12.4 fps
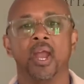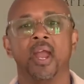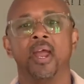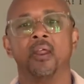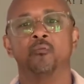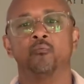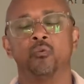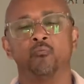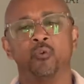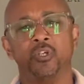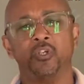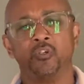And
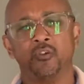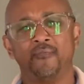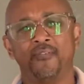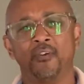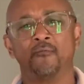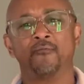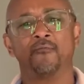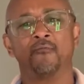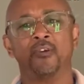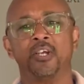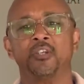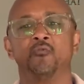we should feel
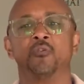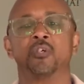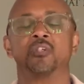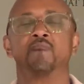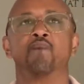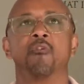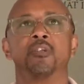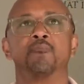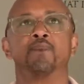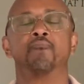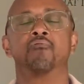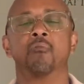free to express
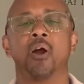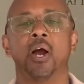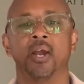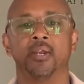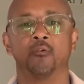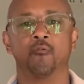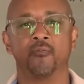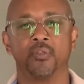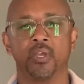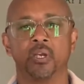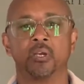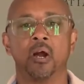pride over
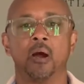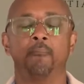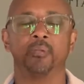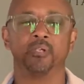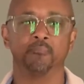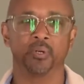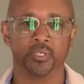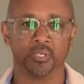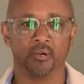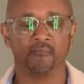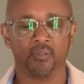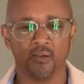the accomplishments
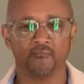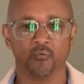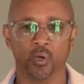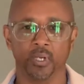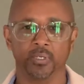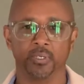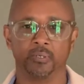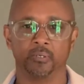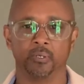of loved ones.